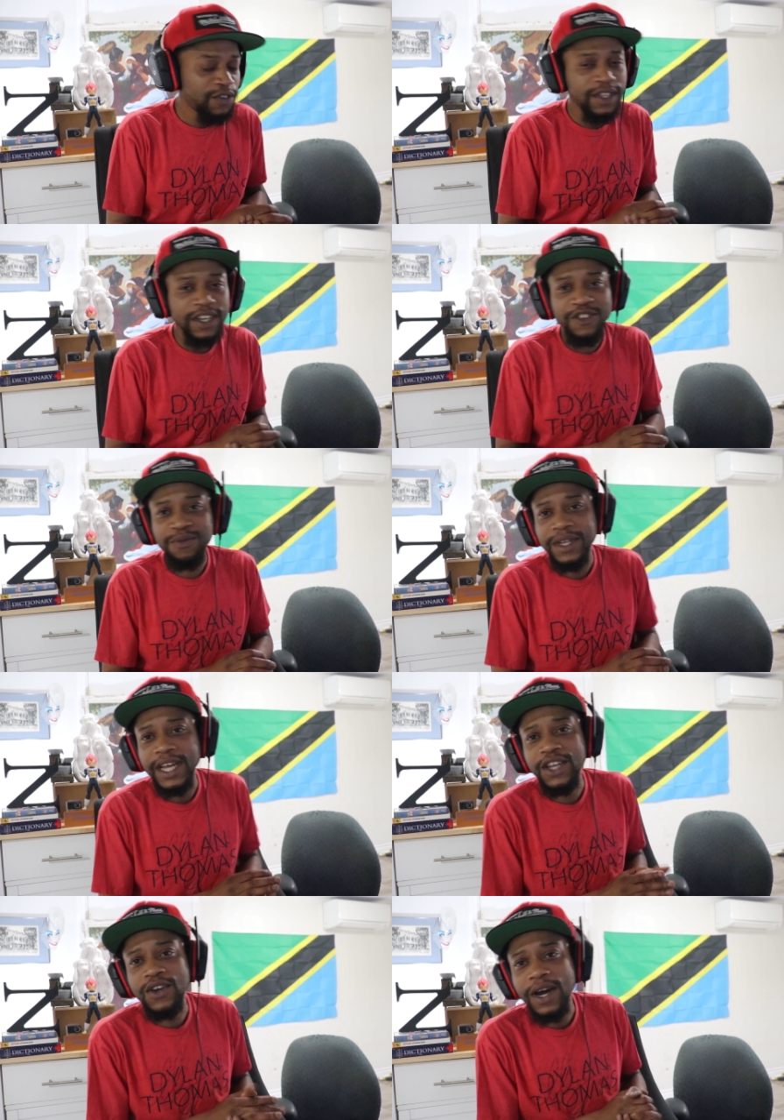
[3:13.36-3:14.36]
she tells me,
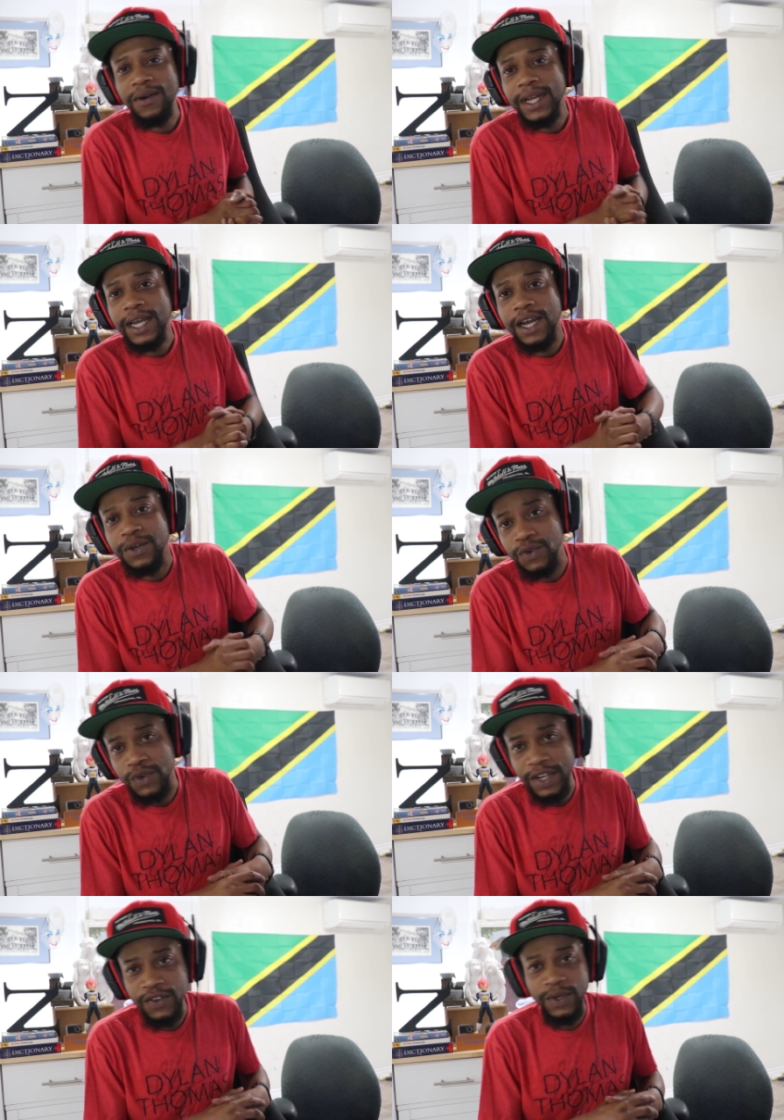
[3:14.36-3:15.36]
like, yo, I don't like how you
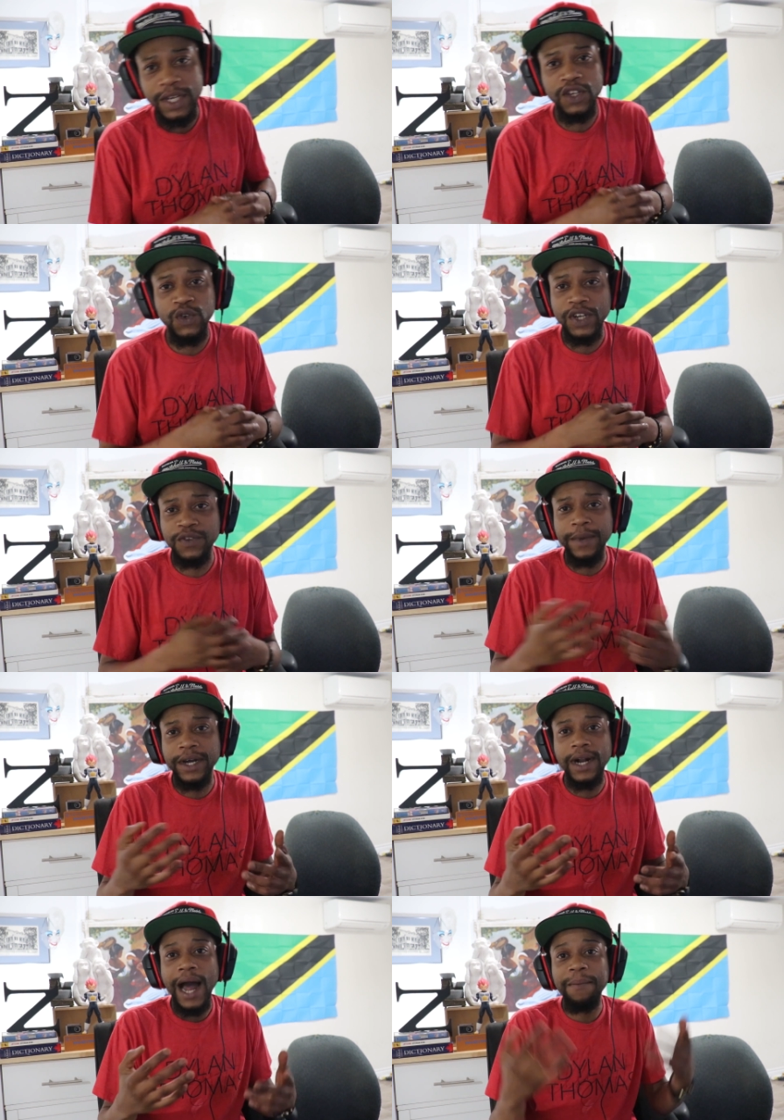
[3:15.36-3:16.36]
dress, you need to dress
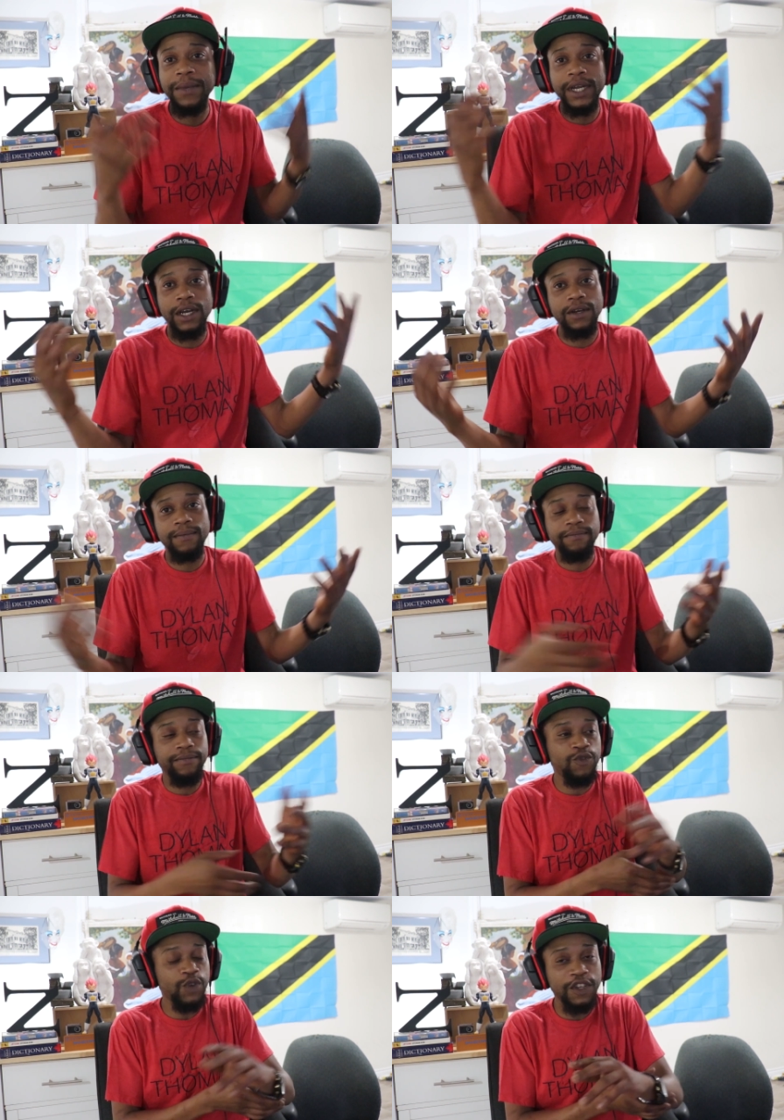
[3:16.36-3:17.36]
better. I'm gonna
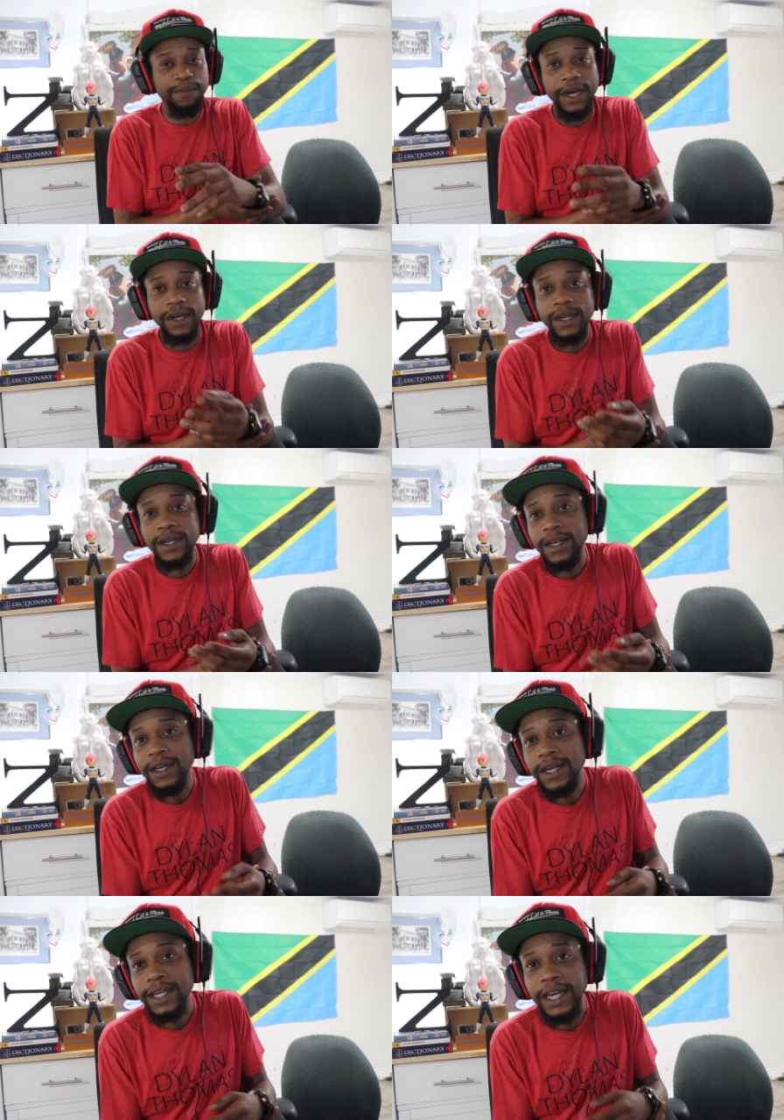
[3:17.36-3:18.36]
dress better.
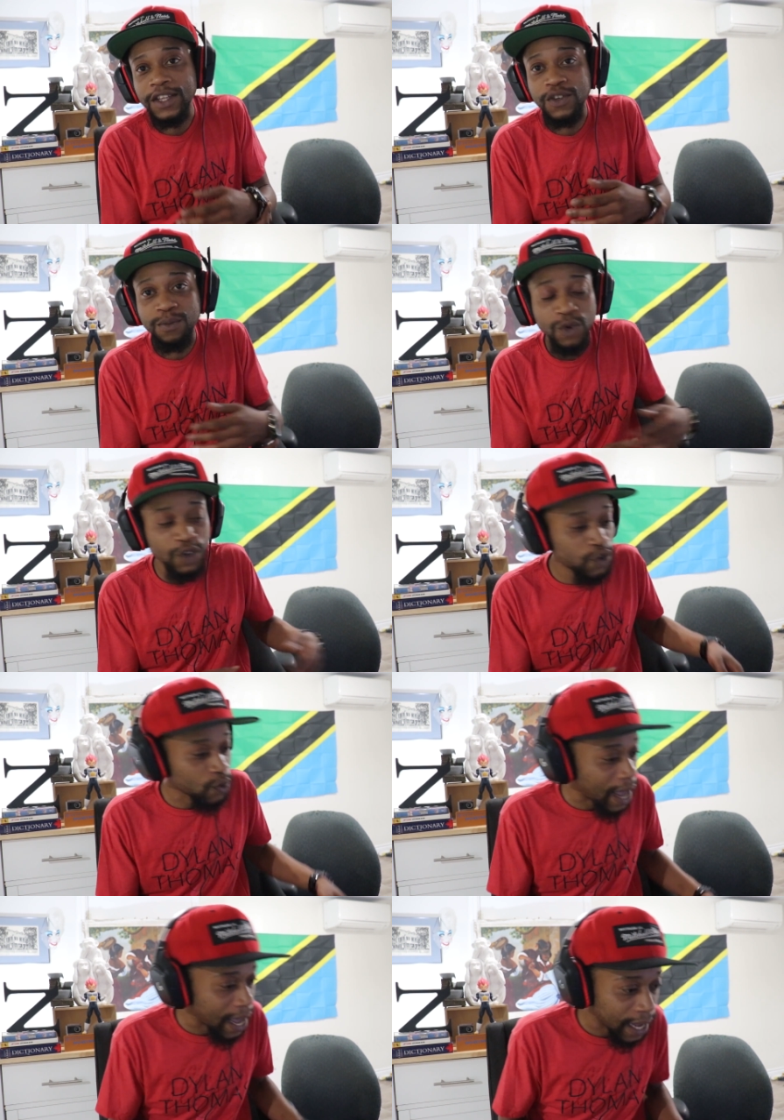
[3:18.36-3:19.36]
Get some more
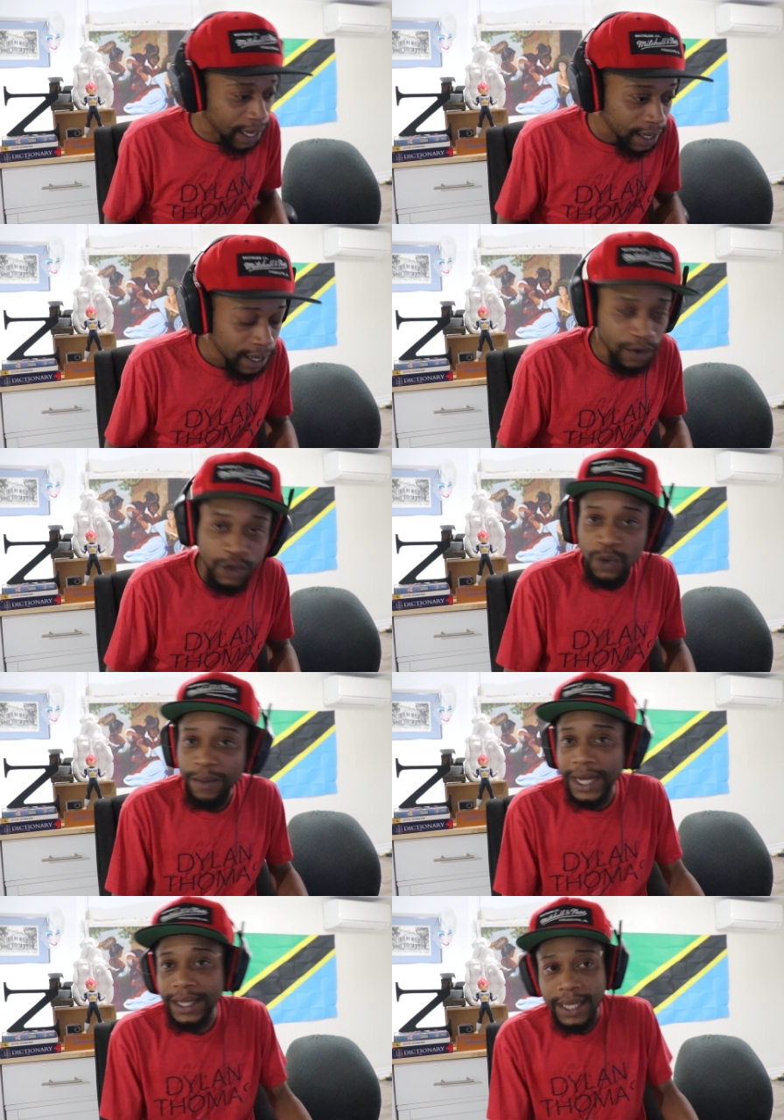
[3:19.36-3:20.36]
swag, do
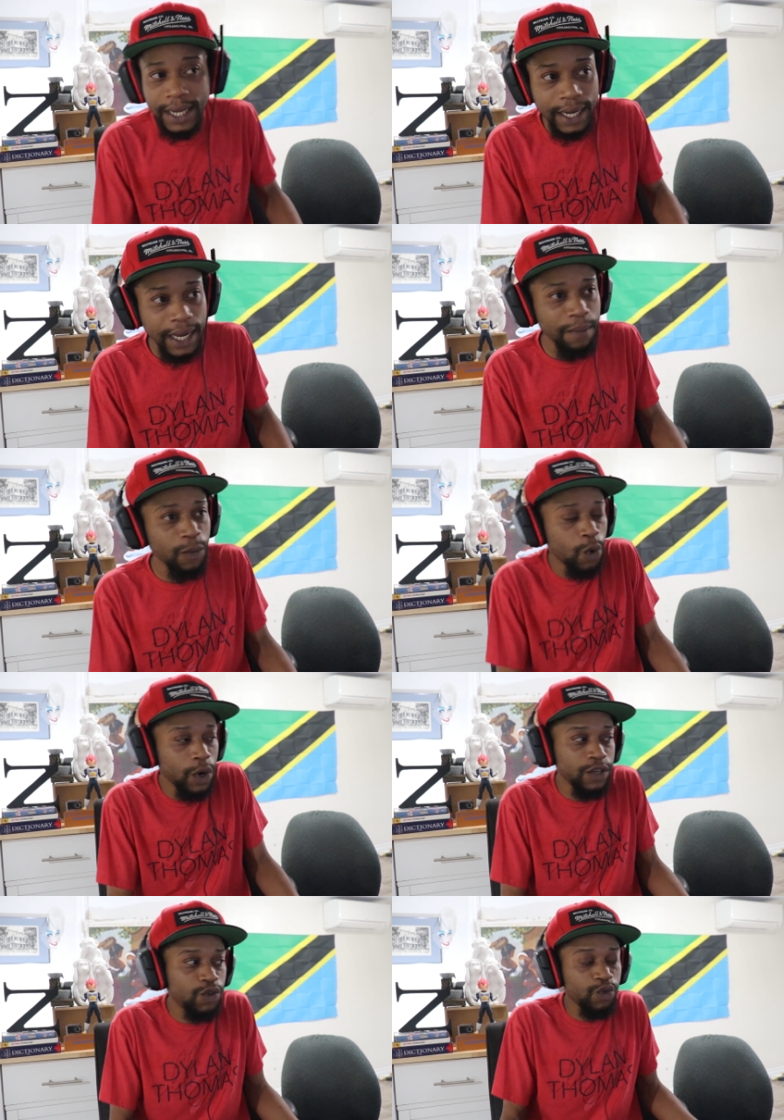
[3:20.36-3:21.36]
my thing, and I'm
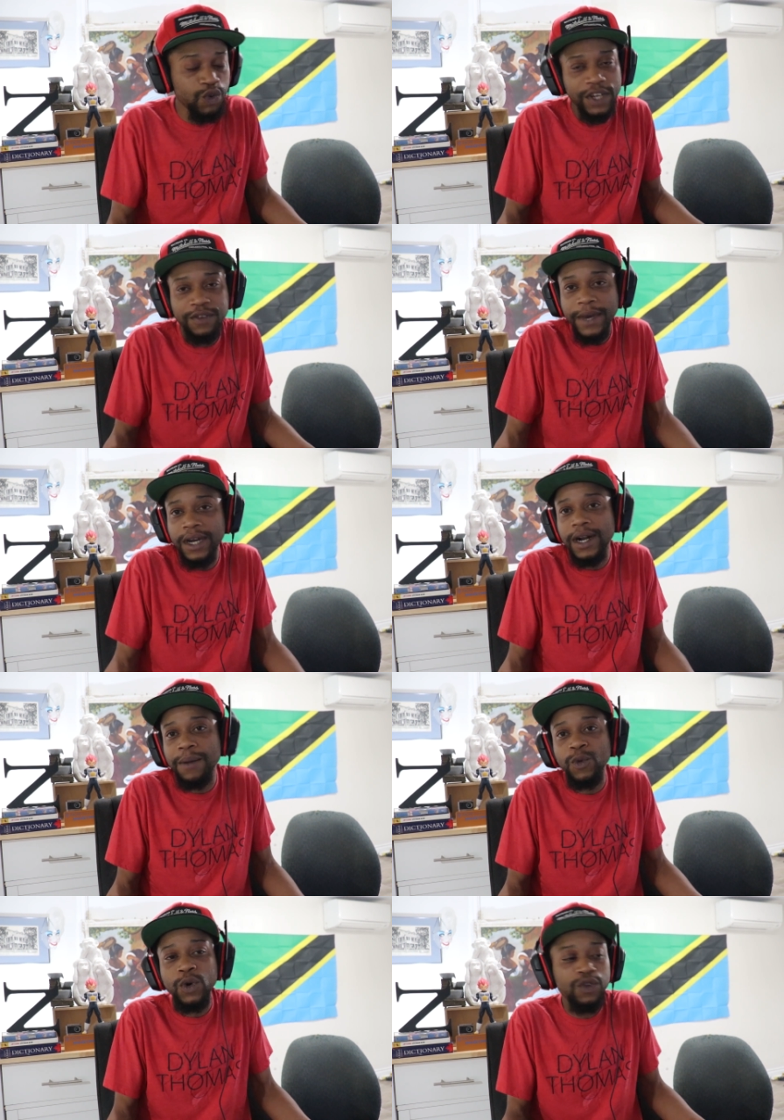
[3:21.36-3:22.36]
going to dress better.
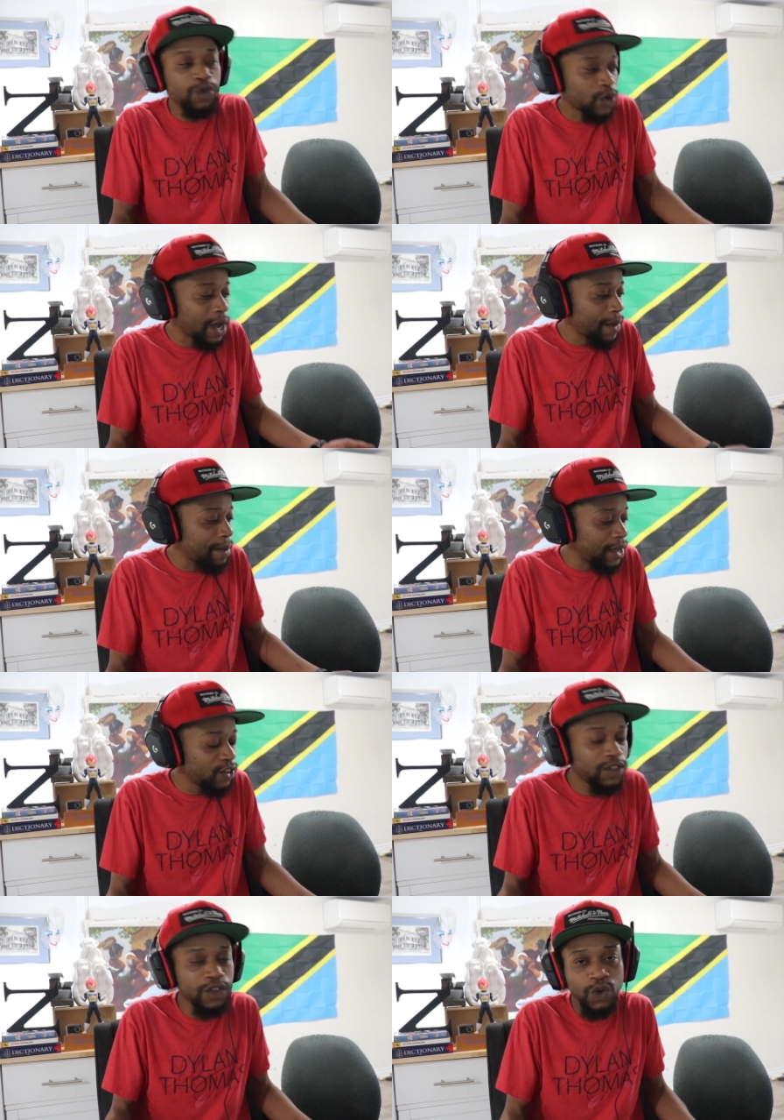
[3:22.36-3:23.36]
I'm going to try my
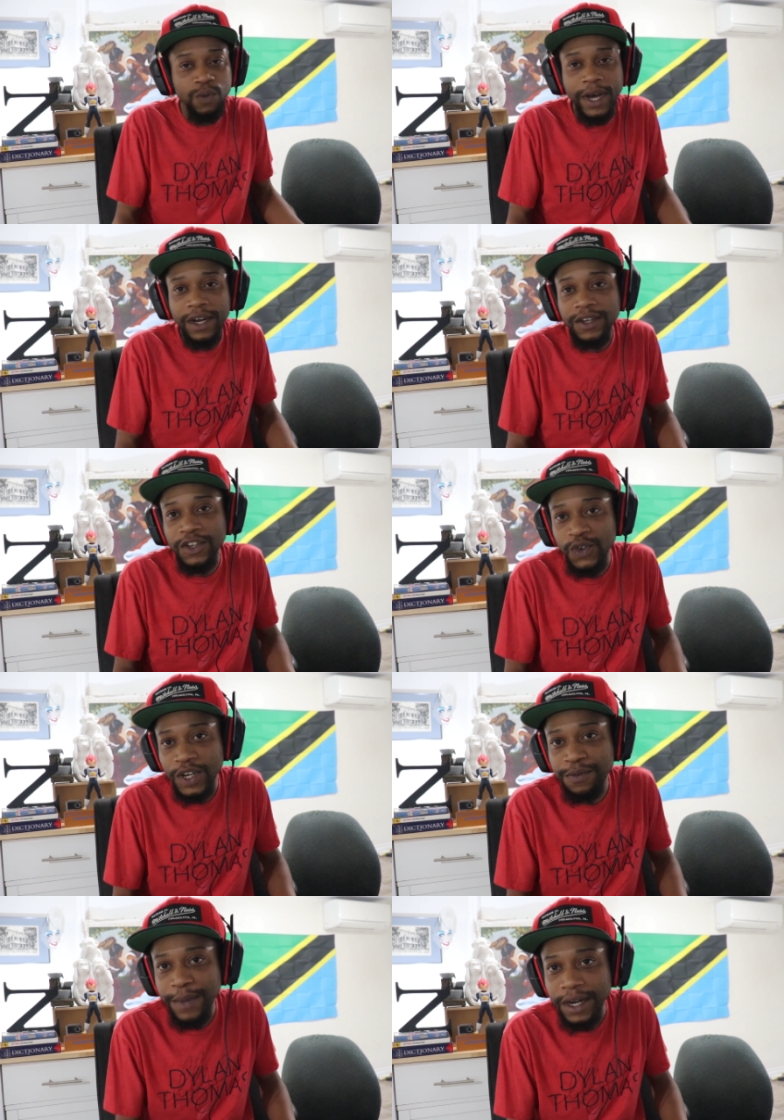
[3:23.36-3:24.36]
best to do better, to
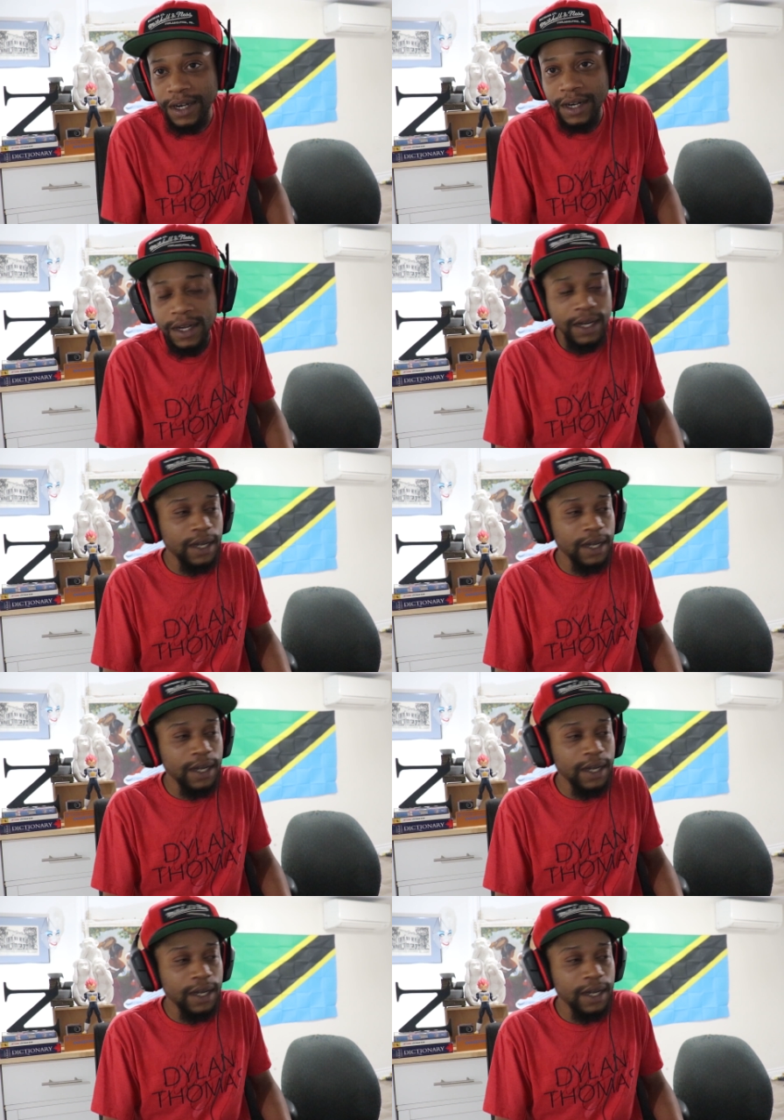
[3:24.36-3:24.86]
dress better.